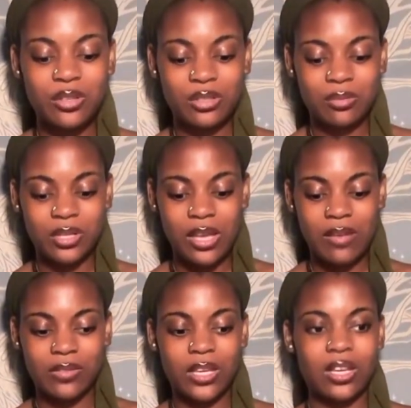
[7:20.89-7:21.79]
So I'm going to have
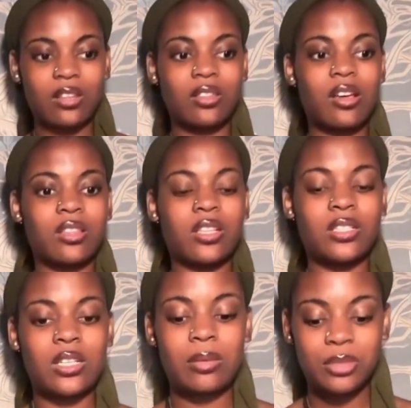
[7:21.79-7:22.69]
like a lot less
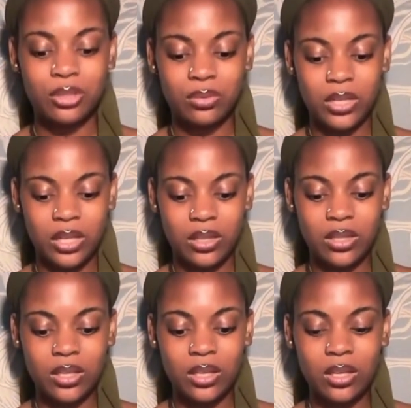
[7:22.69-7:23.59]
time to do
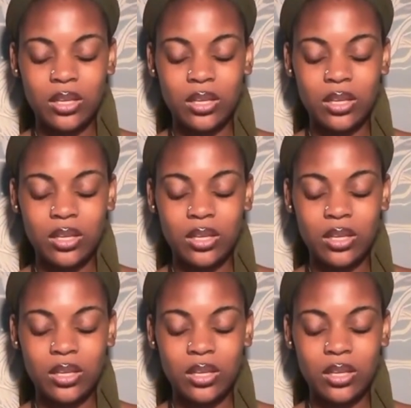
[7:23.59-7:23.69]
anything.